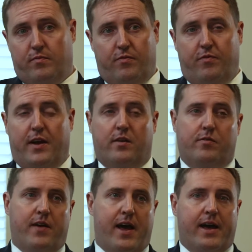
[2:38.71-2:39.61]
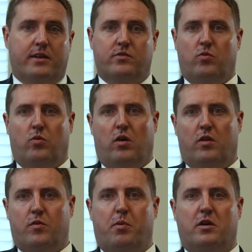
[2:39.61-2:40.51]
Fairfax or
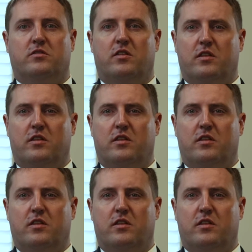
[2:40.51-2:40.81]
other parts